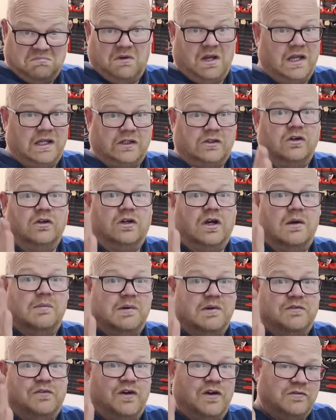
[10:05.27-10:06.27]
It could go a
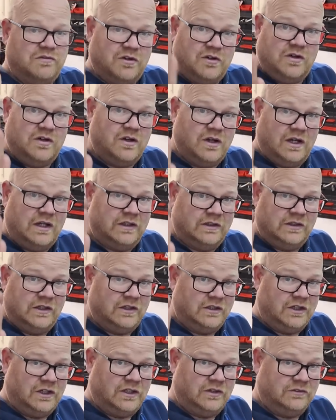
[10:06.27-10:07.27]
bit further, and
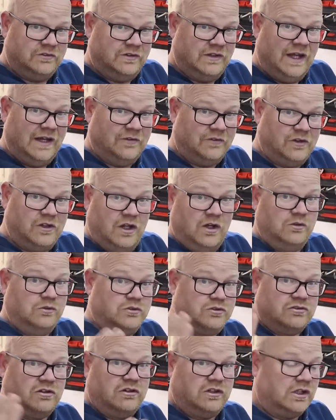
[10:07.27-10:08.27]
you know, now the
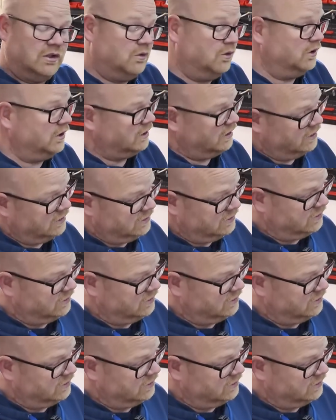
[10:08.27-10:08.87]
load's trying to go on it.